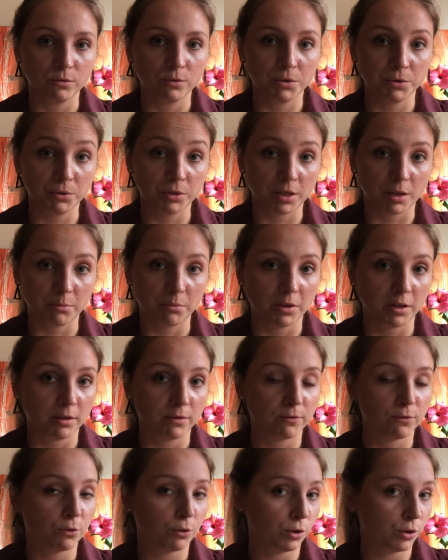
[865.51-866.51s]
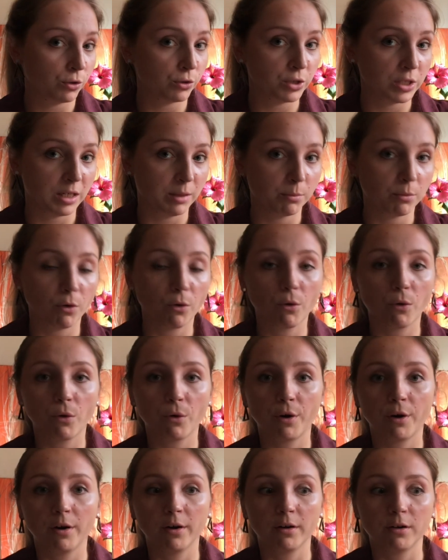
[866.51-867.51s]
do something for your team
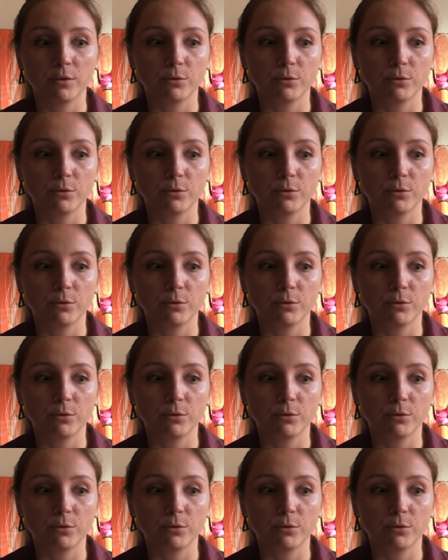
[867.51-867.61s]
or